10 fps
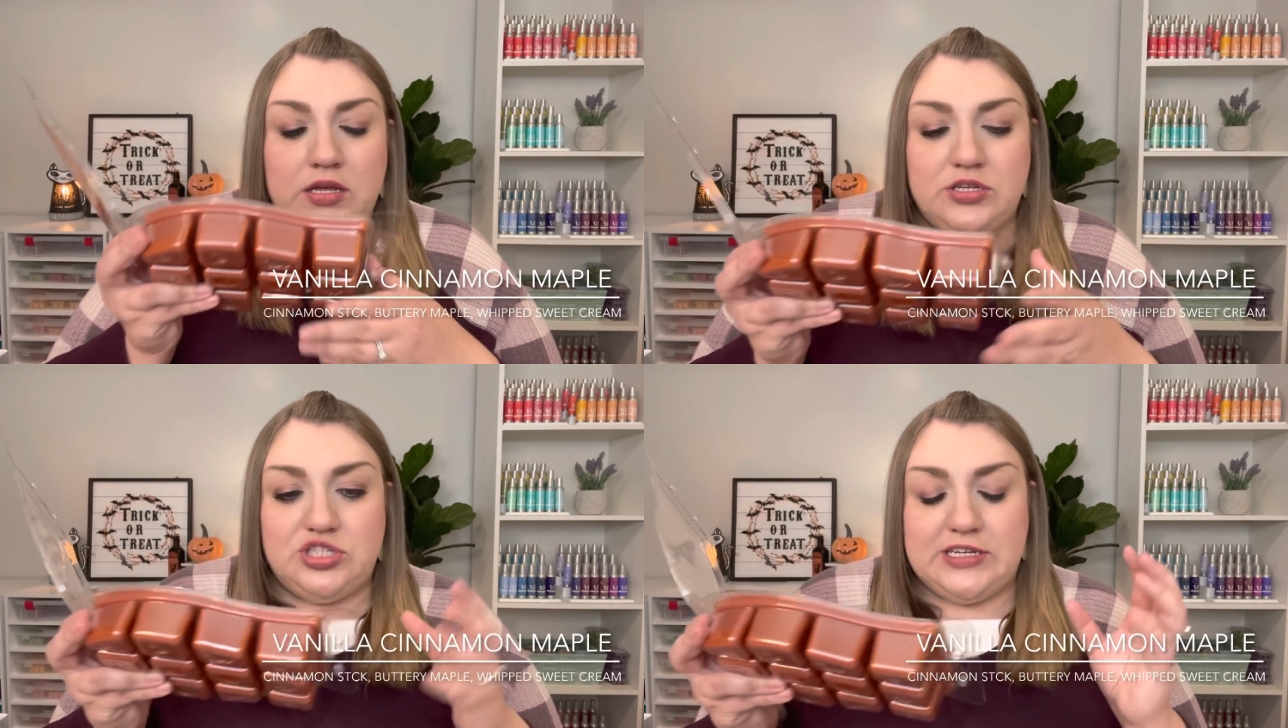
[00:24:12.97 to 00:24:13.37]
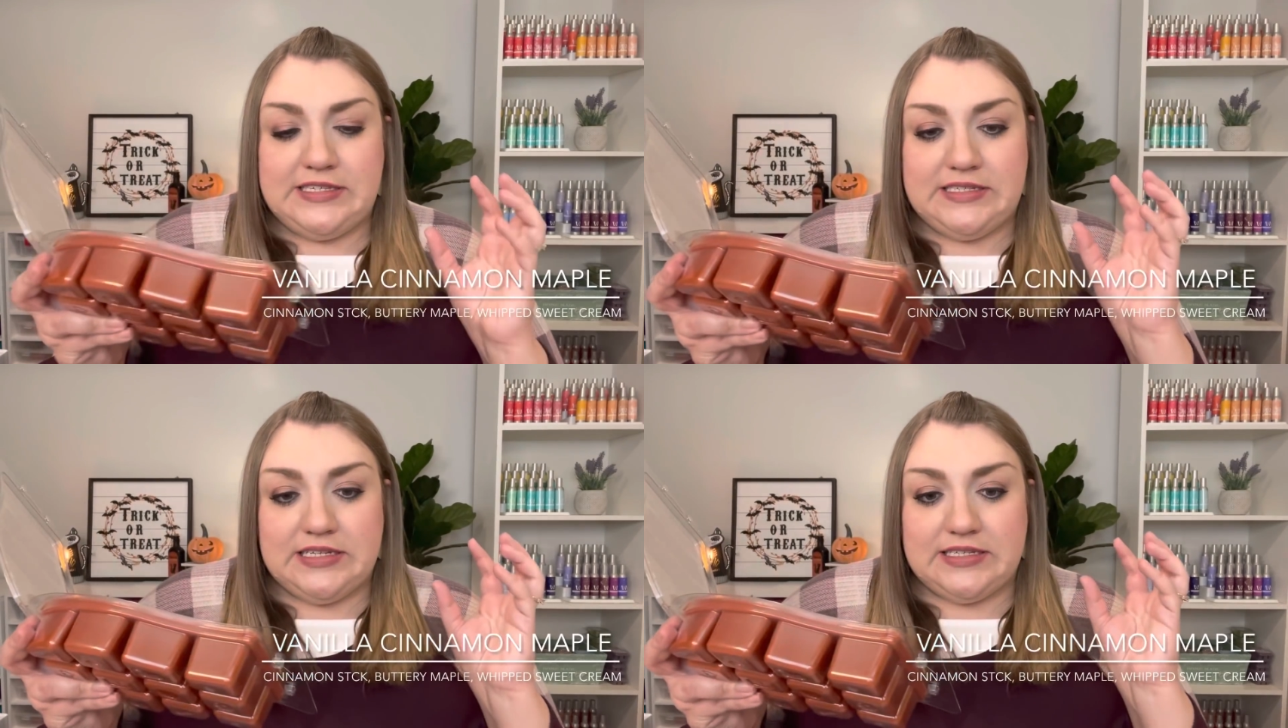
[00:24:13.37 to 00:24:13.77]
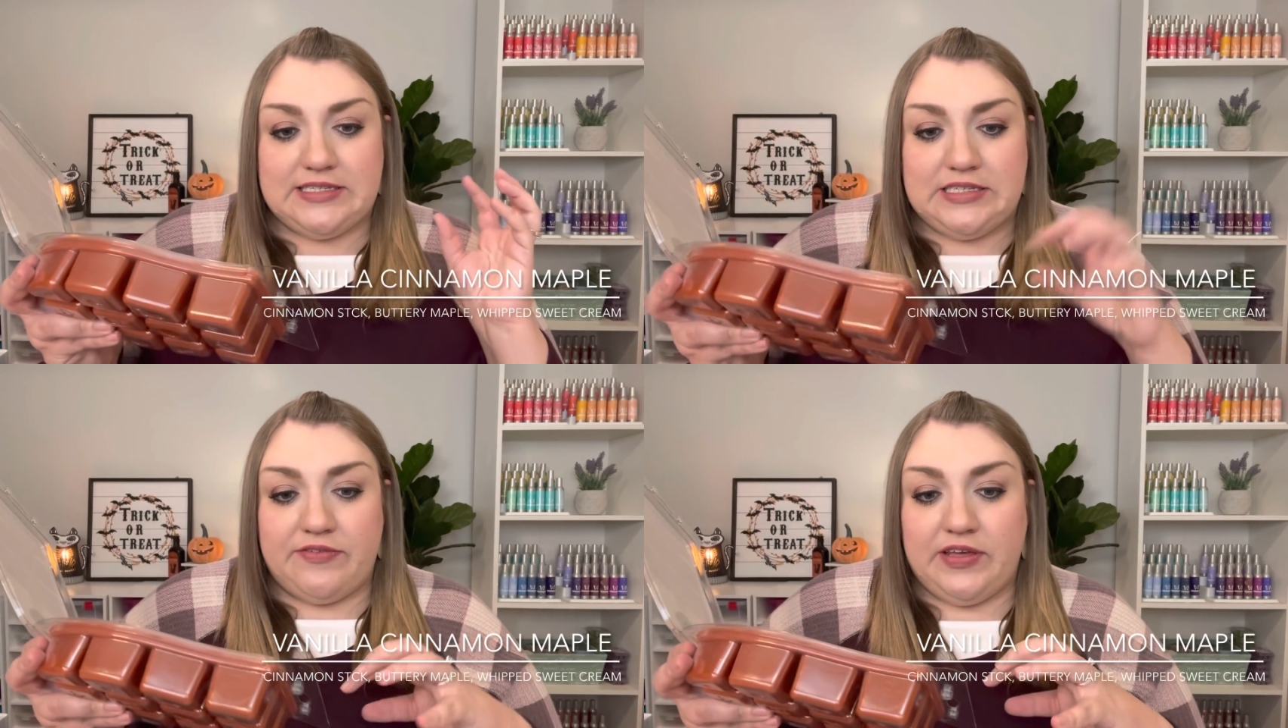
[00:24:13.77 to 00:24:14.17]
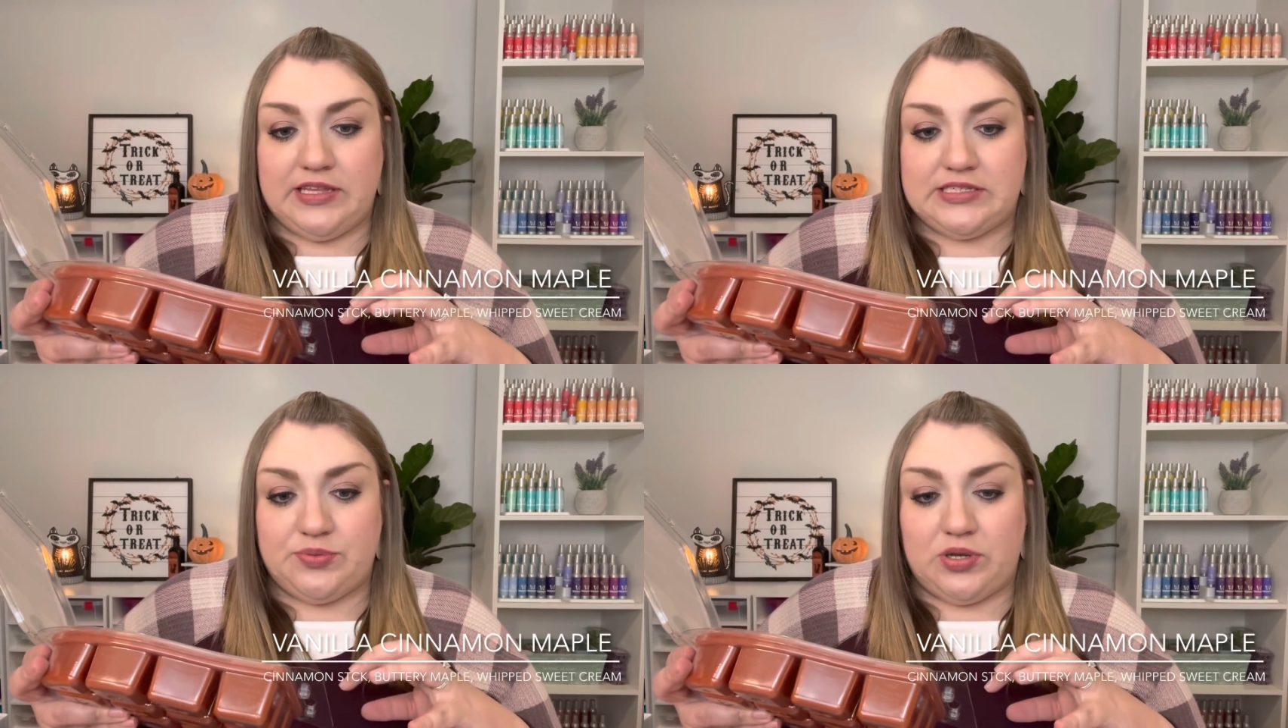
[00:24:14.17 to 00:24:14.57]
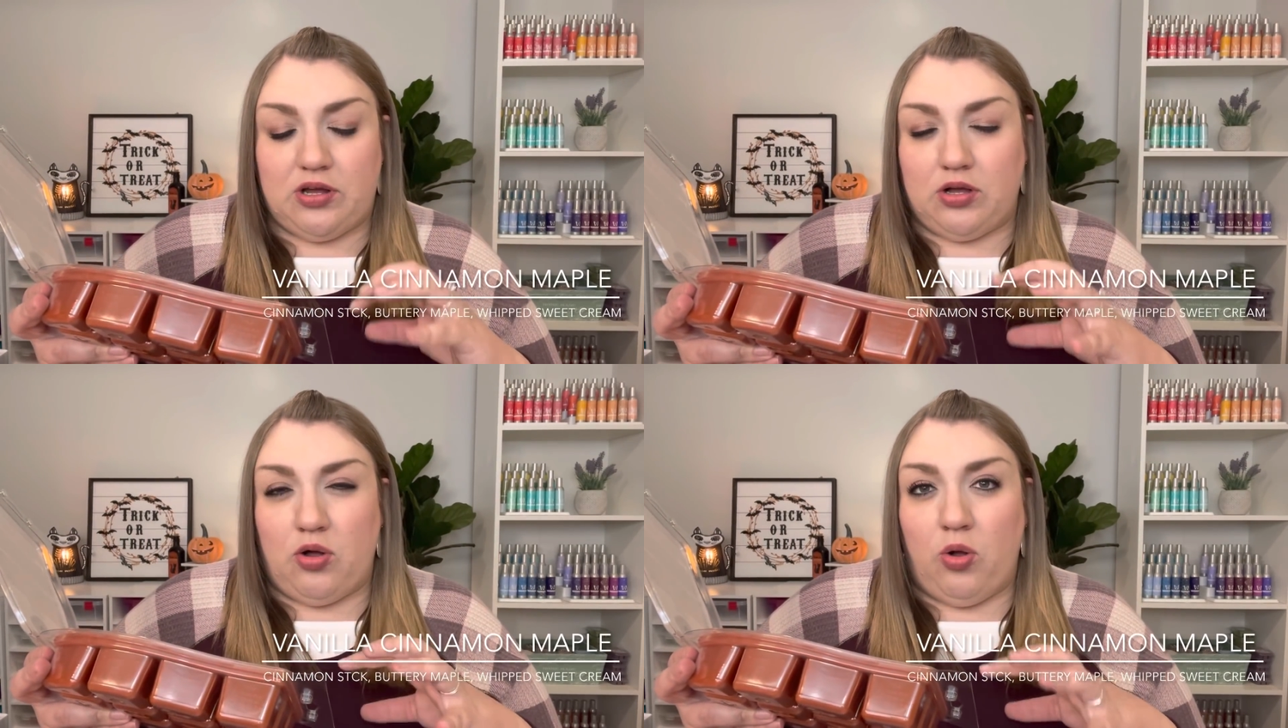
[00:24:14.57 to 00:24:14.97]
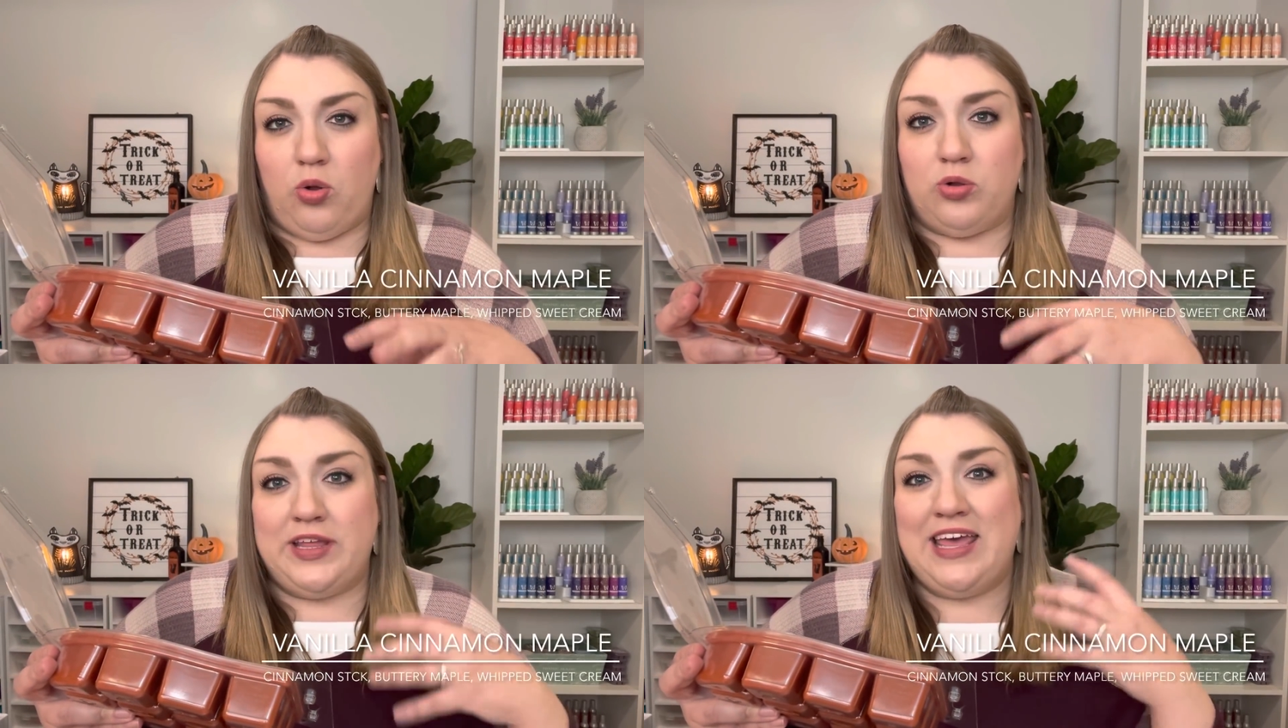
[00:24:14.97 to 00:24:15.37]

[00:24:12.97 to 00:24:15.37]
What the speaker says: Just sniffing this one on cold,